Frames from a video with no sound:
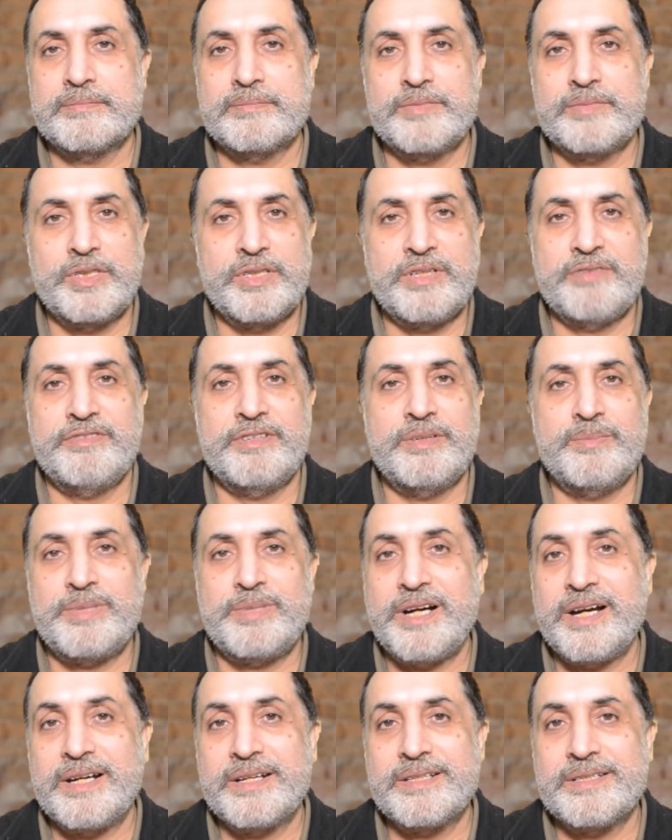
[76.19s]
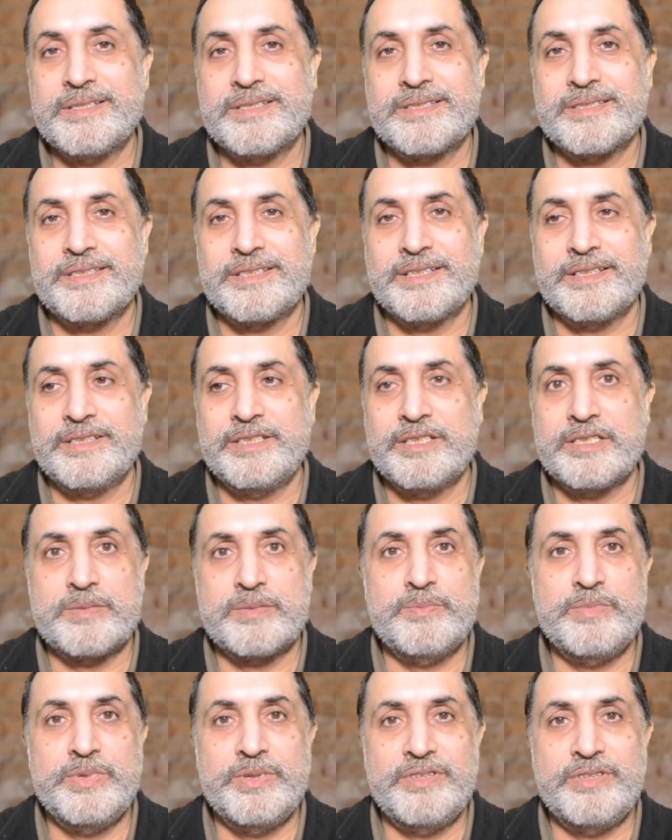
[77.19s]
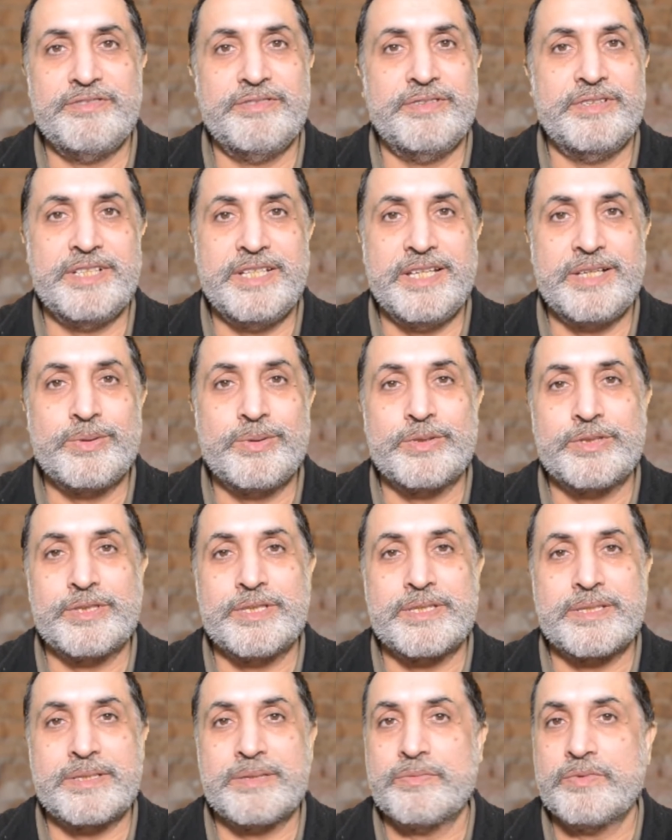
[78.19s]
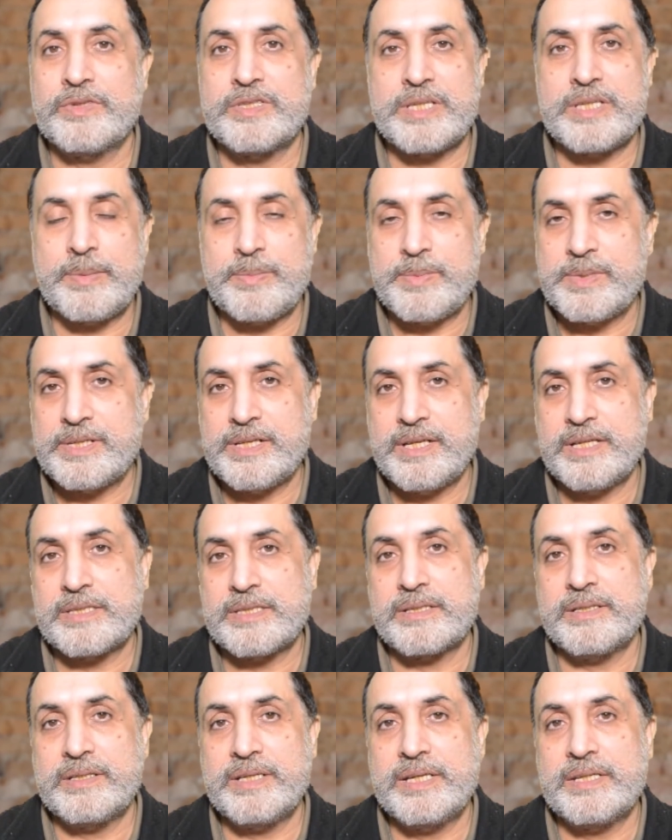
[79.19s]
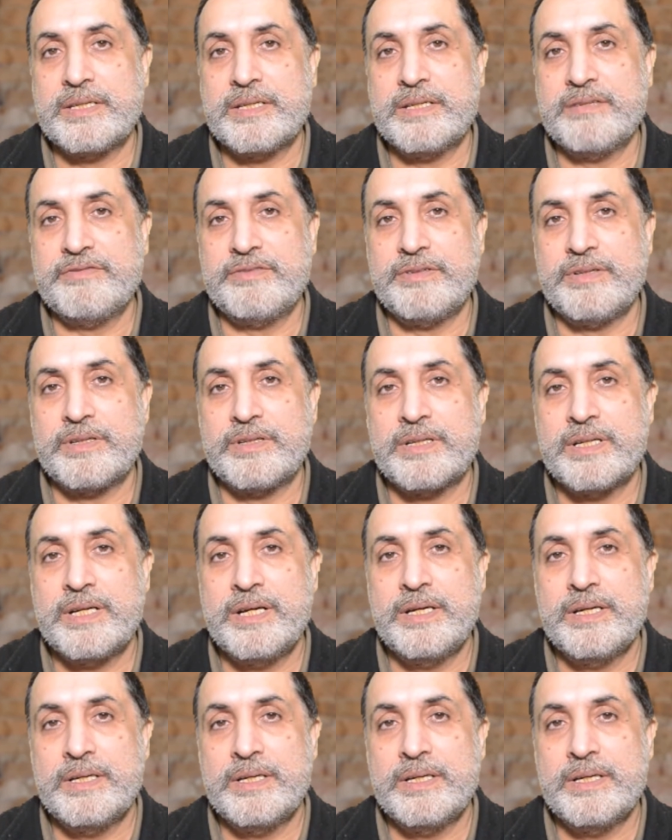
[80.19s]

beautiful part is this beautiful ecosystem which Apple has created for